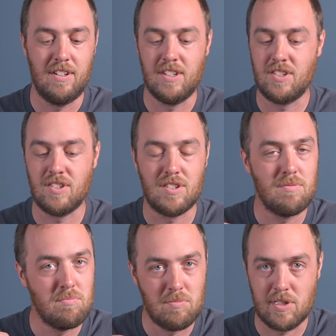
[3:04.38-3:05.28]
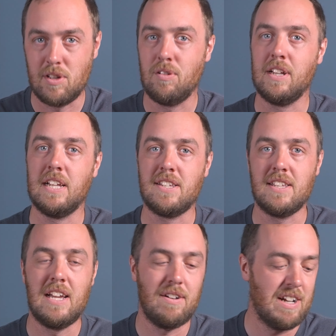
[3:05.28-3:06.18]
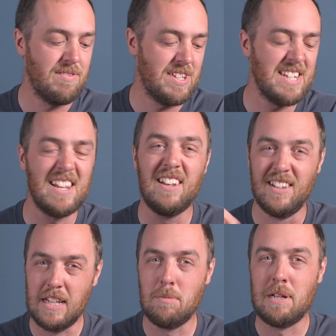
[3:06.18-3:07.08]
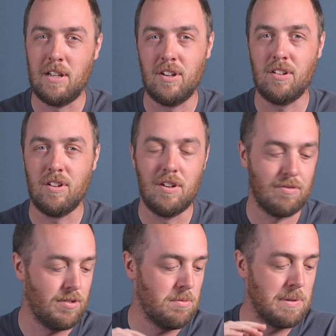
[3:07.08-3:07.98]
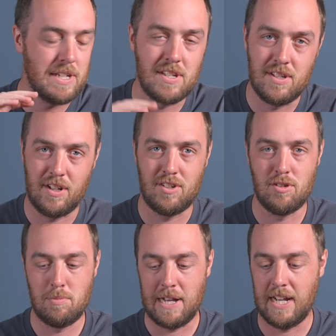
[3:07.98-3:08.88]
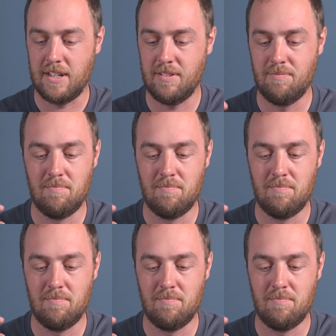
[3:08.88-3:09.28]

This just slowly lets the air out. It takes a little bit longer overall, but it's not too bad.